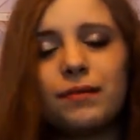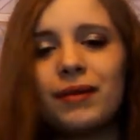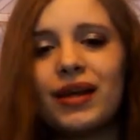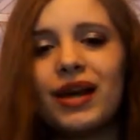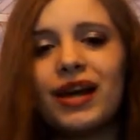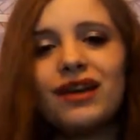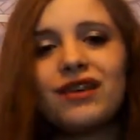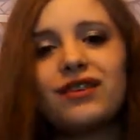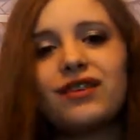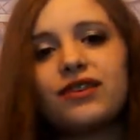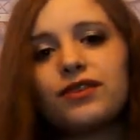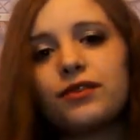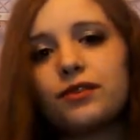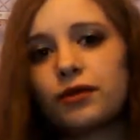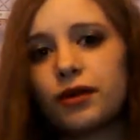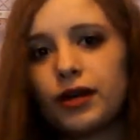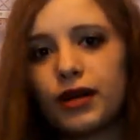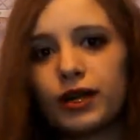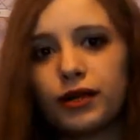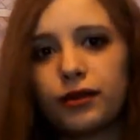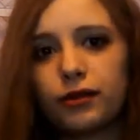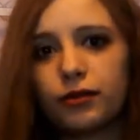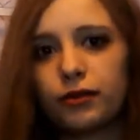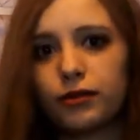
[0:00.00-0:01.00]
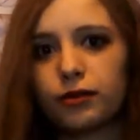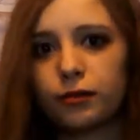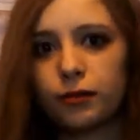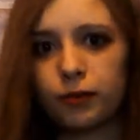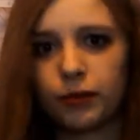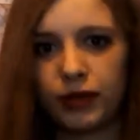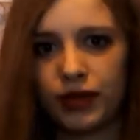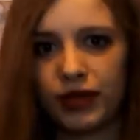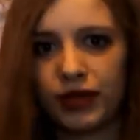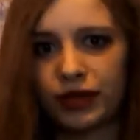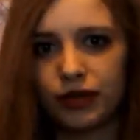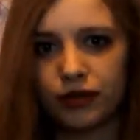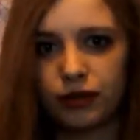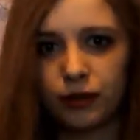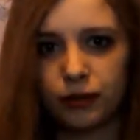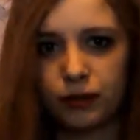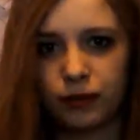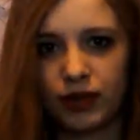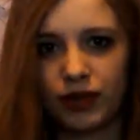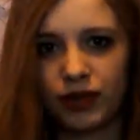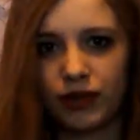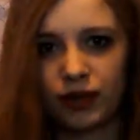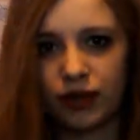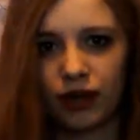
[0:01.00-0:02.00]
Maxine's trying to explain to
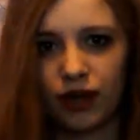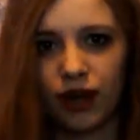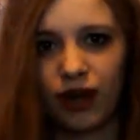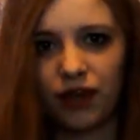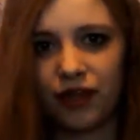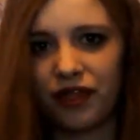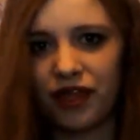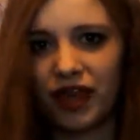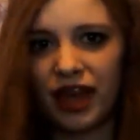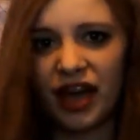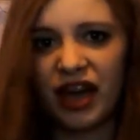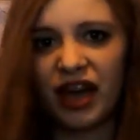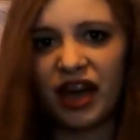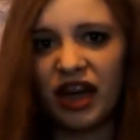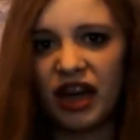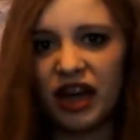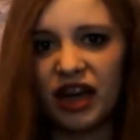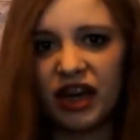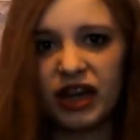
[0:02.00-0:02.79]
America that